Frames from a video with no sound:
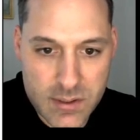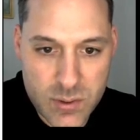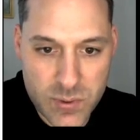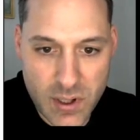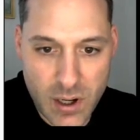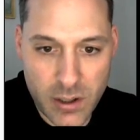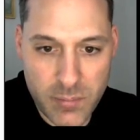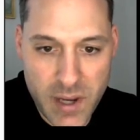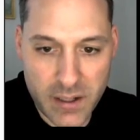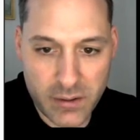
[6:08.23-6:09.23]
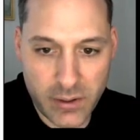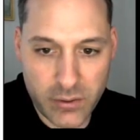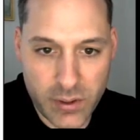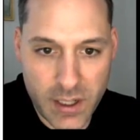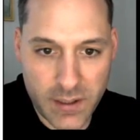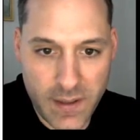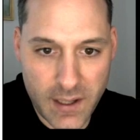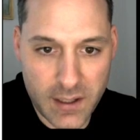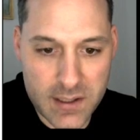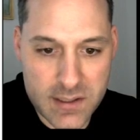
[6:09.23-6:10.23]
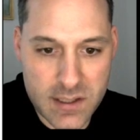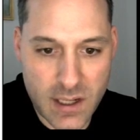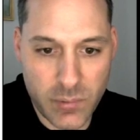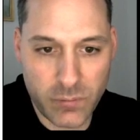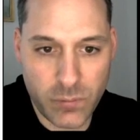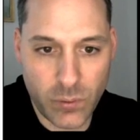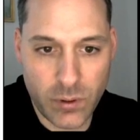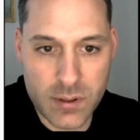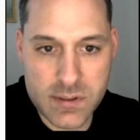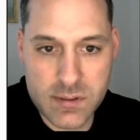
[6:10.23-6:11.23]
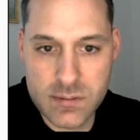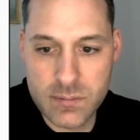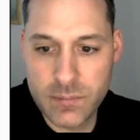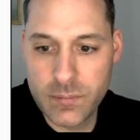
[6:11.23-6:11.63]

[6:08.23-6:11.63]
So it's automatically creating that case statement for us.